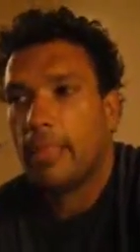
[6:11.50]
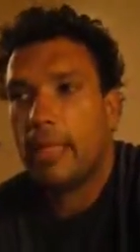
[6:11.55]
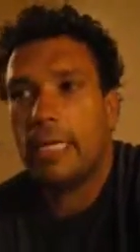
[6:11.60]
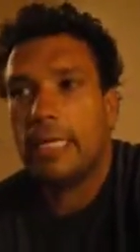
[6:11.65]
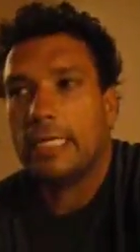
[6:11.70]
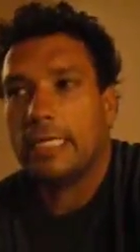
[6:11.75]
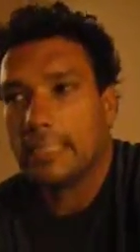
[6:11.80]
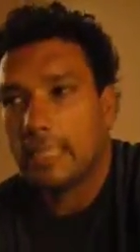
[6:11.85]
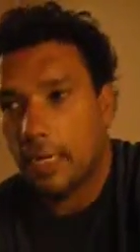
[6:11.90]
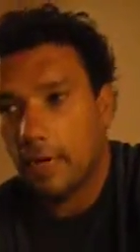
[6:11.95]

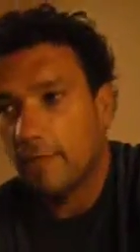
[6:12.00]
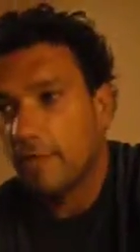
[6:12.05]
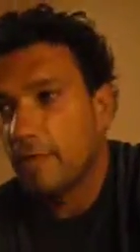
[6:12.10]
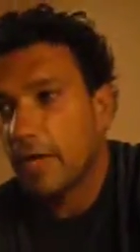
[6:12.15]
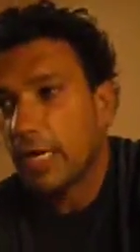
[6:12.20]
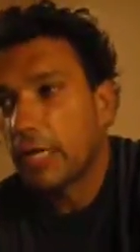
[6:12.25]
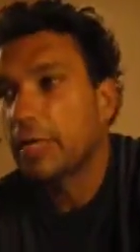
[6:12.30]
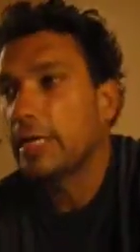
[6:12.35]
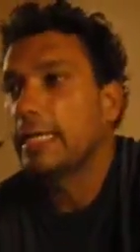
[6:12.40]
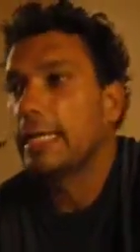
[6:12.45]
He's got a
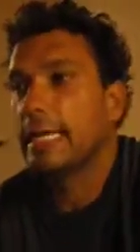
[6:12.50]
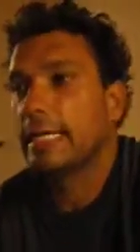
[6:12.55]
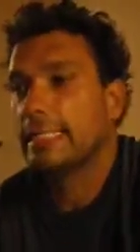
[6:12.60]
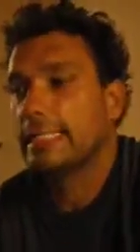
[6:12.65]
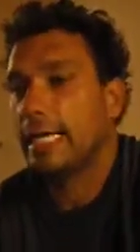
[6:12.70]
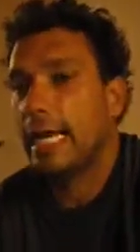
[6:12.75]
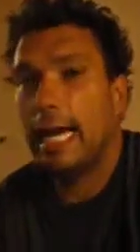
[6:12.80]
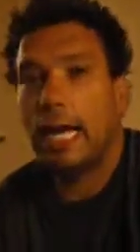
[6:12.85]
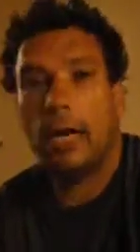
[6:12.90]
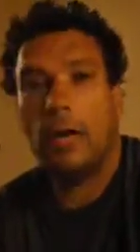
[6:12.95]
very nice
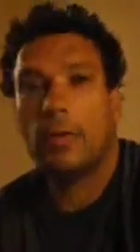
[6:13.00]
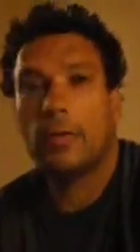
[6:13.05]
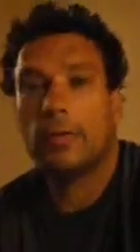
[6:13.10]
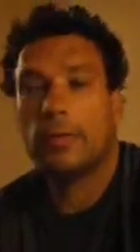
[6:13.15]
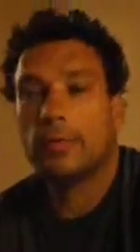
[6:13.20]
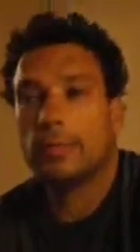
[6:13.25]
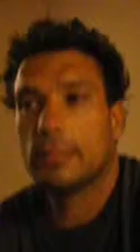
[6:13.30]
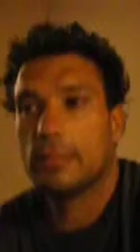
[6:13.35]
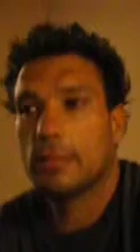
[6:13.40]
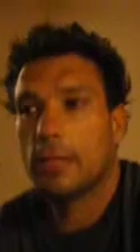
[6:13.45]

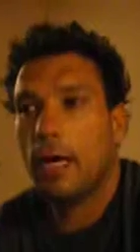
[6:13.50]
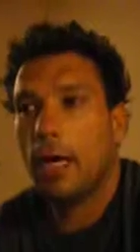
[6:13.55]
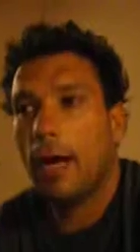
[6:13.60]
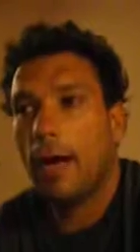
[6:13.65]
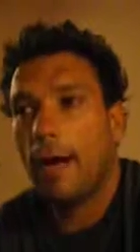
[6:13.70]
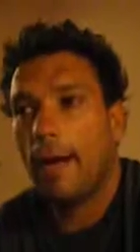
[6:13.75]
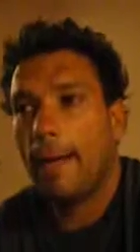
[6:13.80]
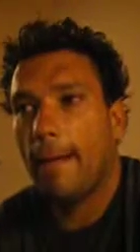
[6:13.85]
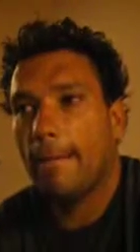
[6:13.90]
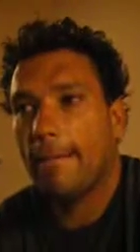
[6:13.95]
house.
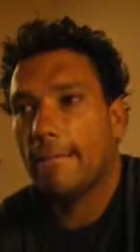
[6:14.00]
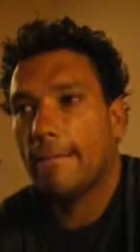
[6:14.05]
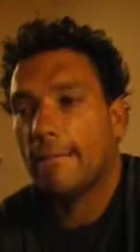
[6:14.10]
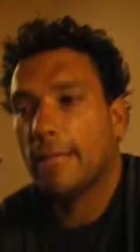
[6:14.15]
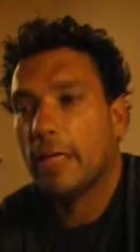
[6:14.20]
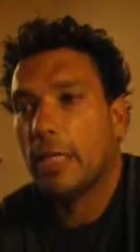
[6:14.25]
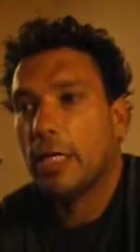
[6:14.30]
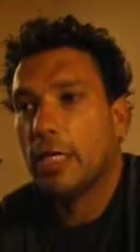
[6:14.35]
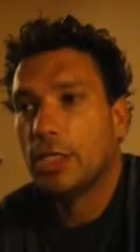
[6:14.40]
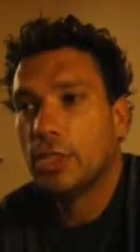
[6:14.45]

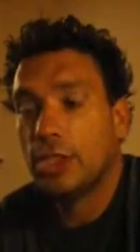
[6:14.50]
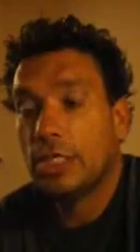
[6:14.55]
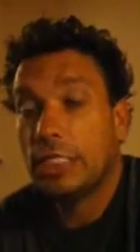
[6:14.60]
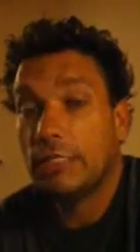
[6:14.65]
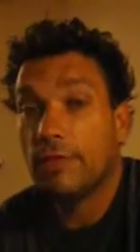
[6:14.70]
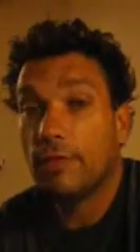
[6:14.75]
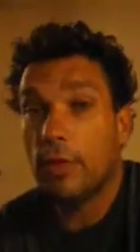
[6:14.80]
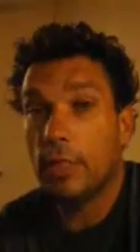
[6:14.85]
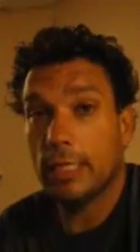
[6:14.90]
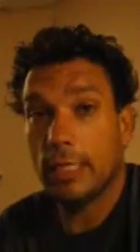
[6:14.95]
She's
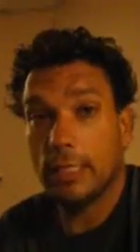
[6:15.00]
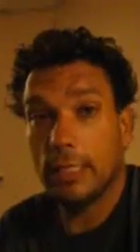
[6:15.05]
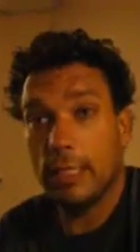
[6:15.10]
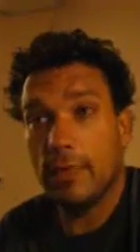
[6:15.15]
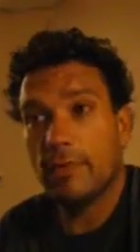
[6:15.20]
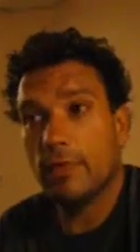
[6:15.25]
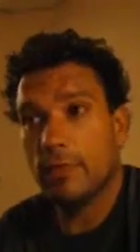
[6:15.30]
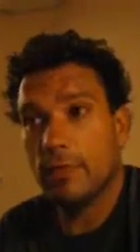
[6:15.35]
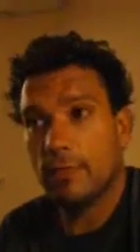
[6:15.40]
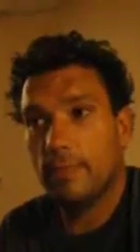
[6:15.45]
falling in
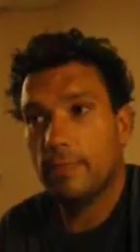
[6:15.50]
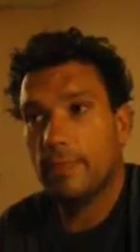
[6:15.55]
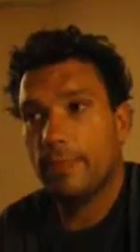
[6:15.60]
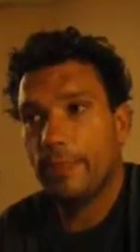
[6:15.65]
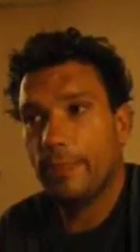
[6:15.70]
love with him.